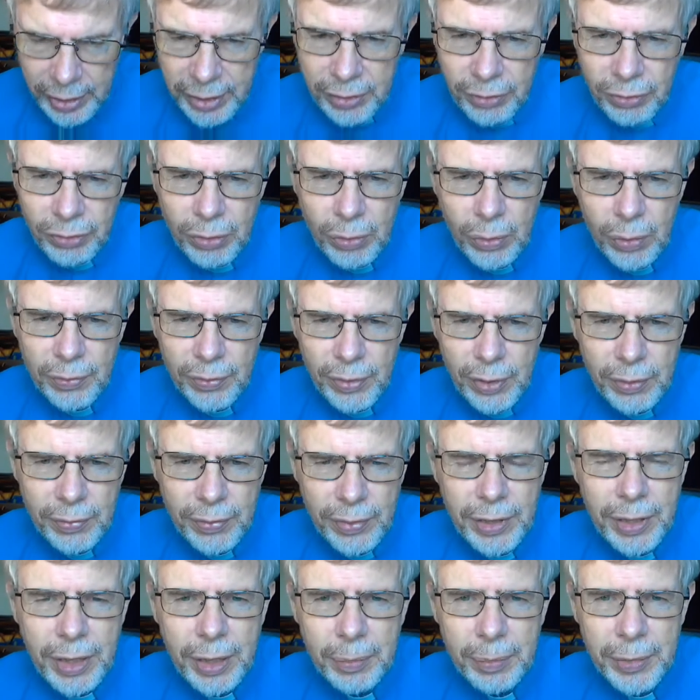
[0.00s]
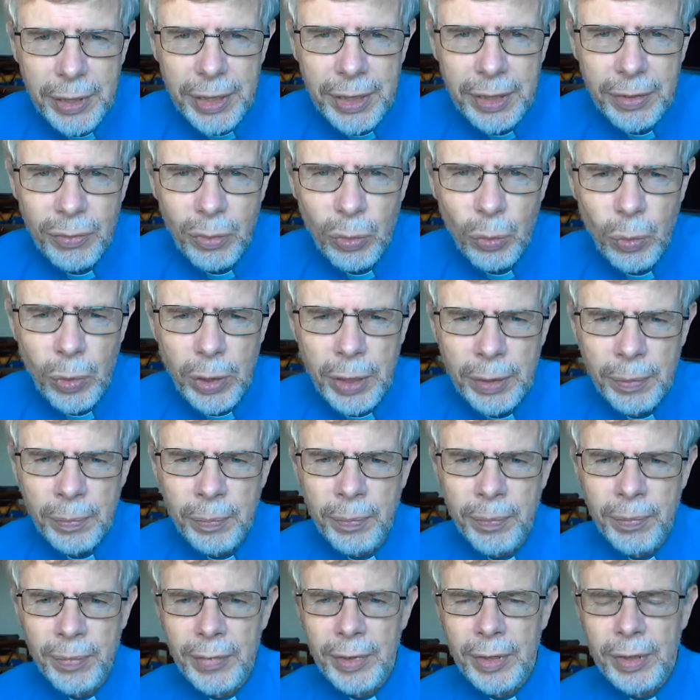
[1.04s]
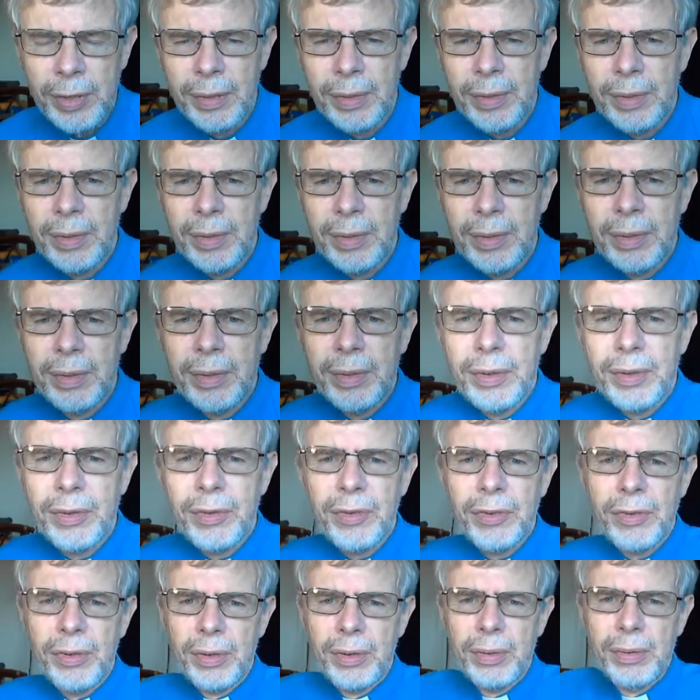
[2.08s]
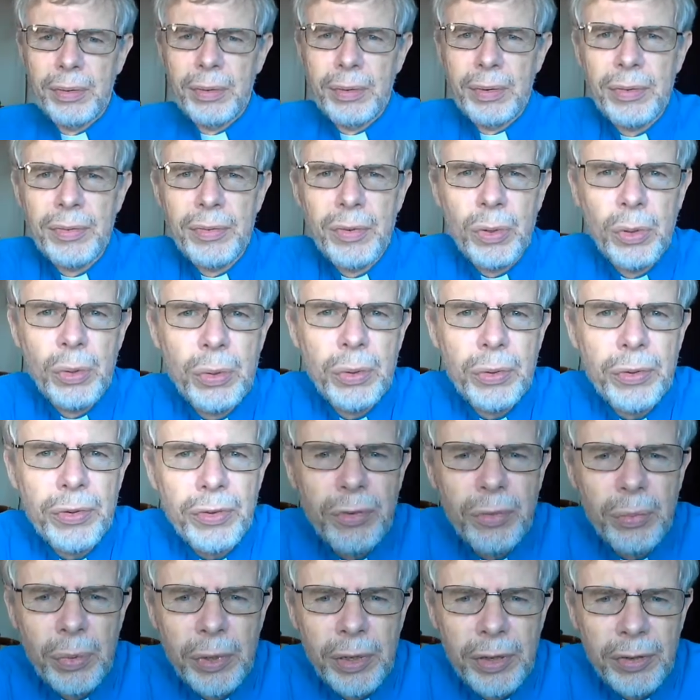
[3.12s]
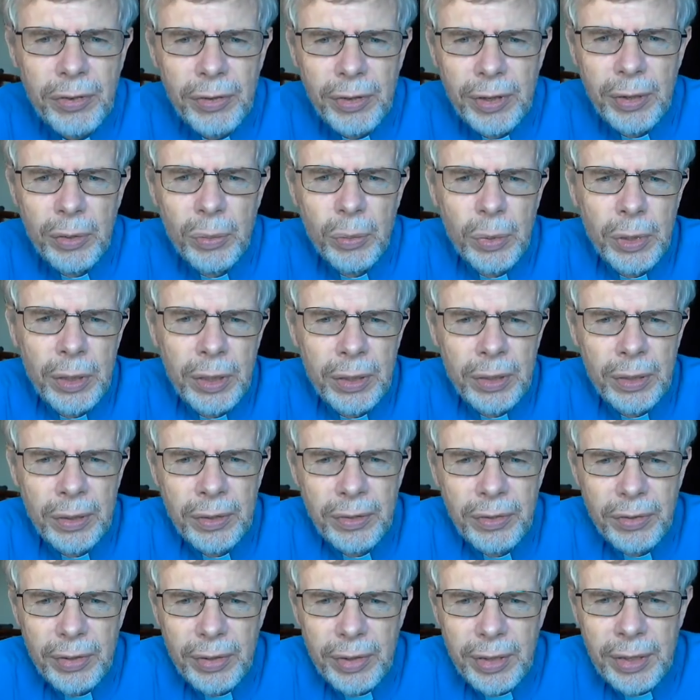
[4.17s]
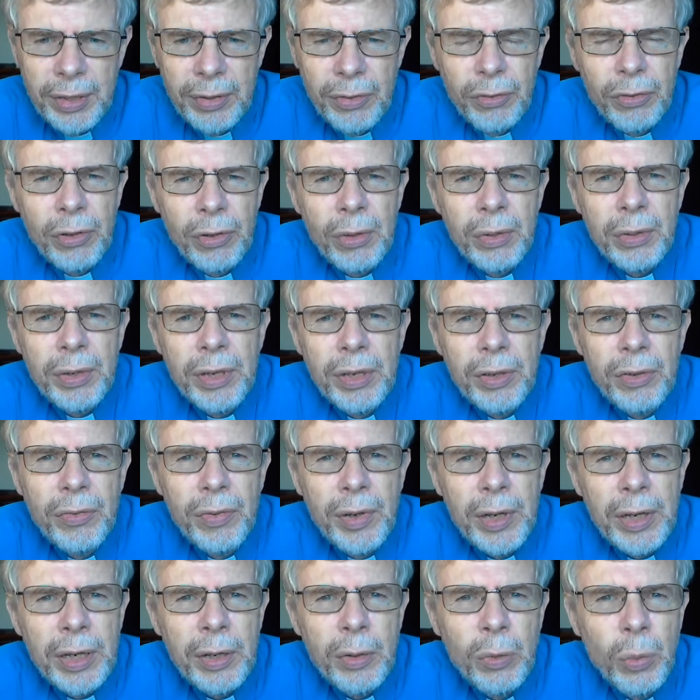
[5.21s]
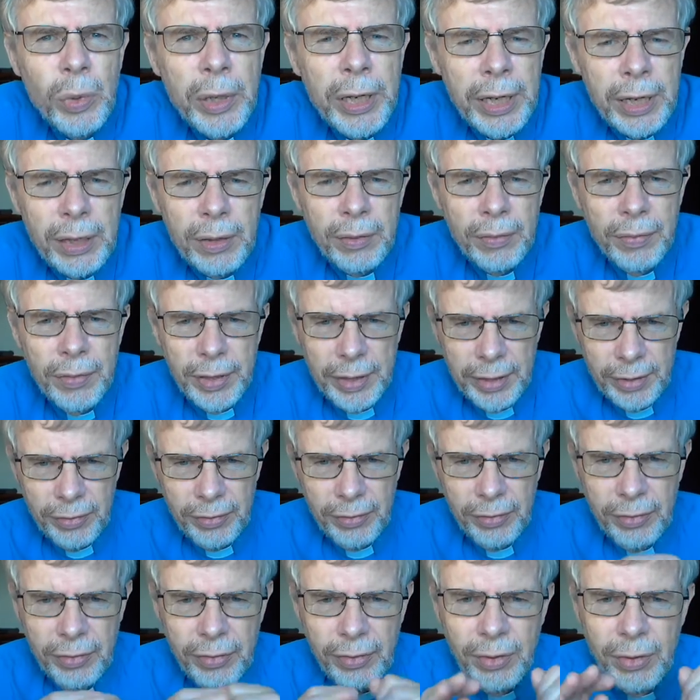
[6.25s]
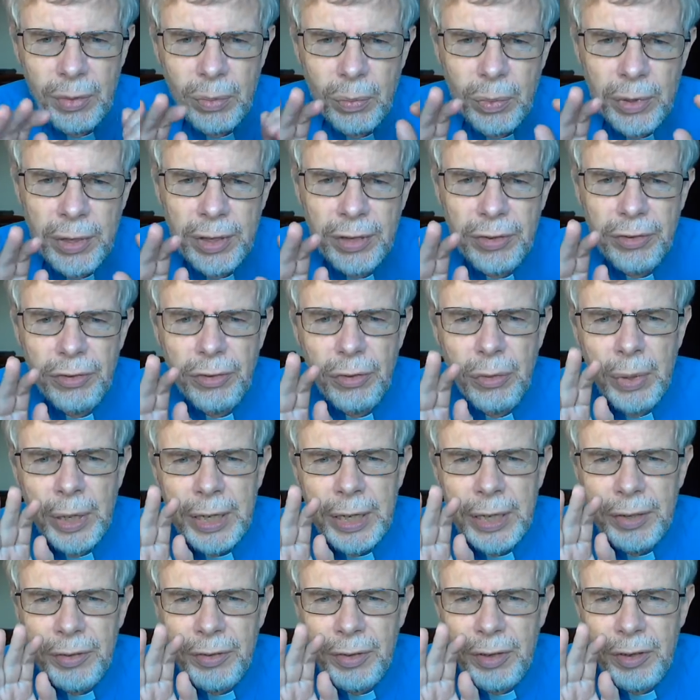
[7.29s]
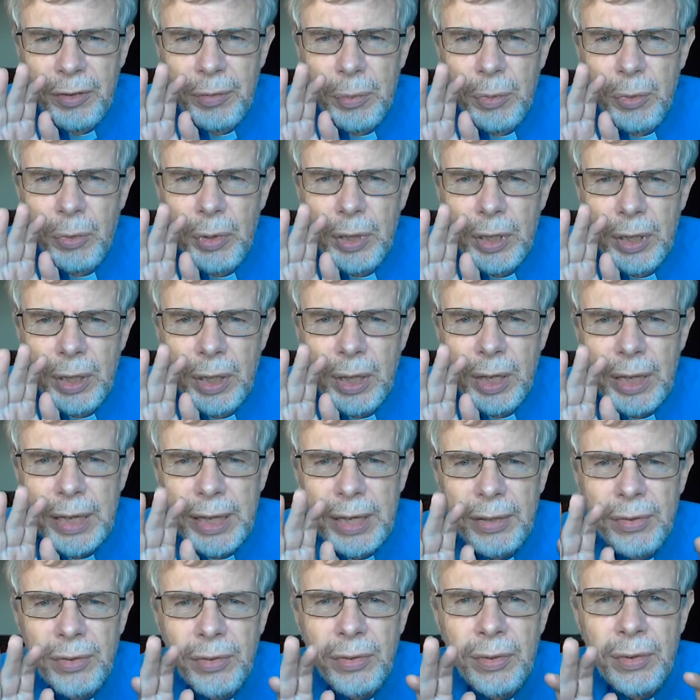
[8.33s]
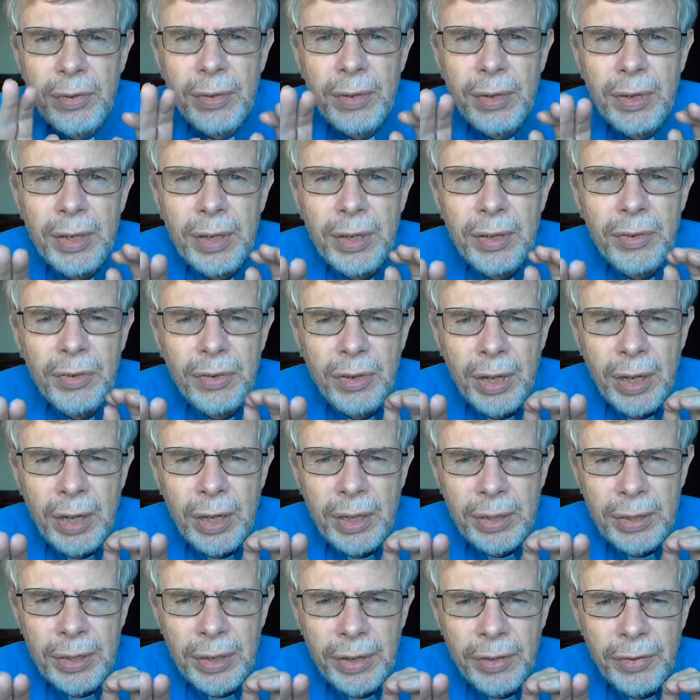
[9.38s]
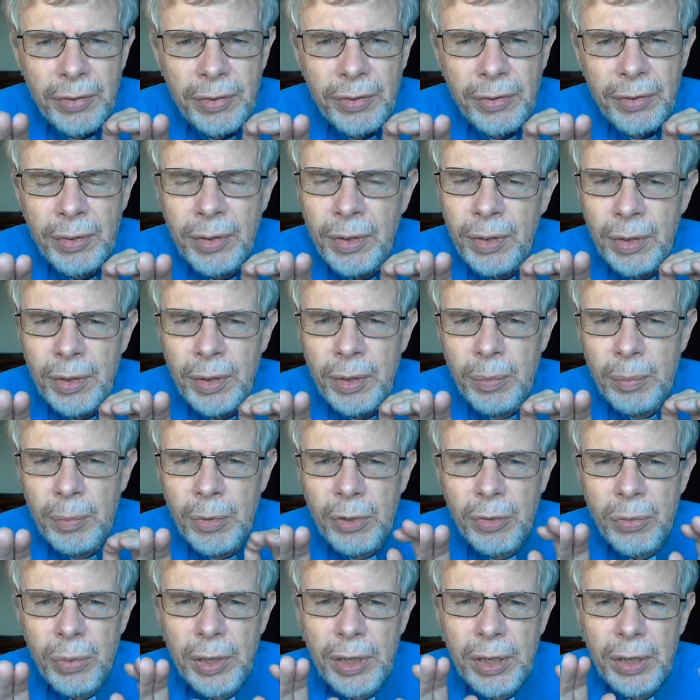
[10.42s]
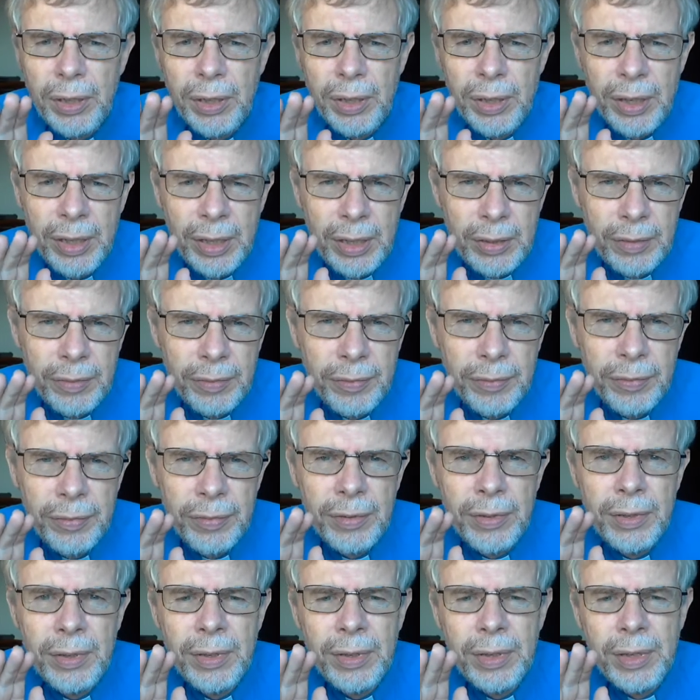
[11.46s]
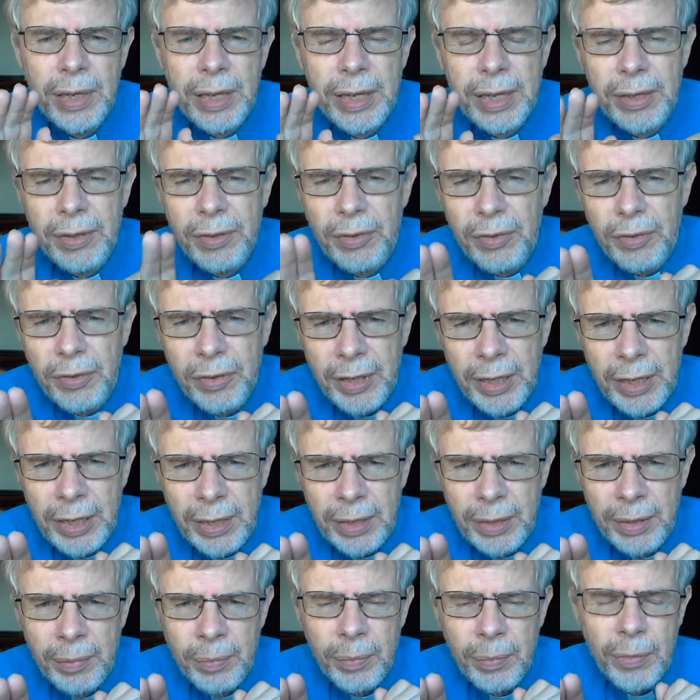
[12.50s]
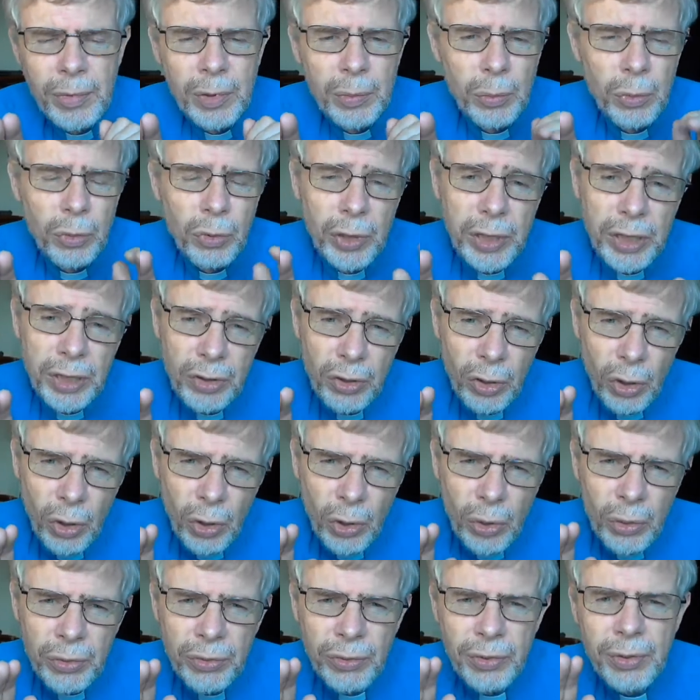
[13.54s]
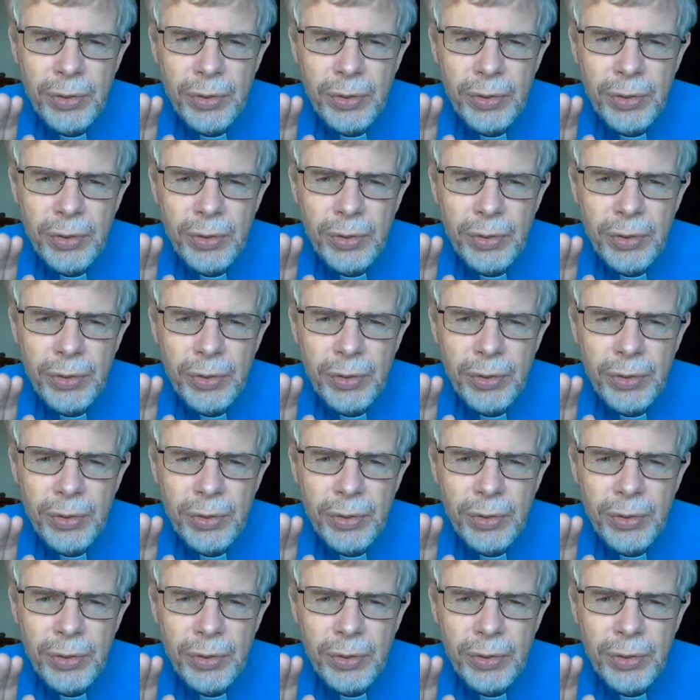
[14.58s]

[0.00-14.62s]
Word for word: and you have overcome the evil one. So, of course, we see a world, and John is very aware of this with his dualities between light and darkness, between love and sin, between God